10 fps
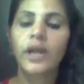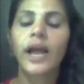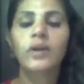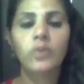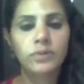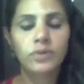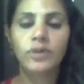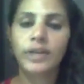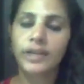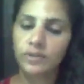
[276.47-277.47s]
And also
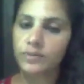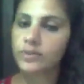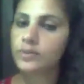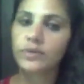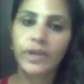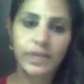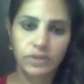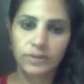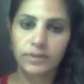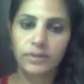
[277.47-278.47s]
you'll get used to
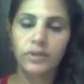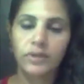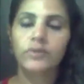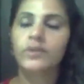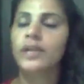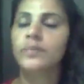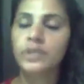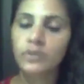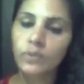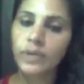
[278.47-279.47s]
strangers. So there'll be
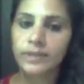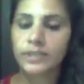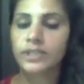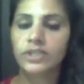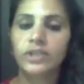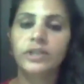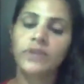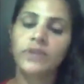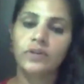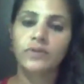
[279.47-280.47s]
no hesitation in
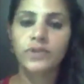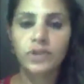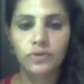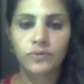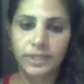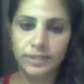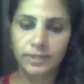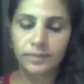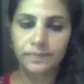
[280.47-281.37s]
front of a new face.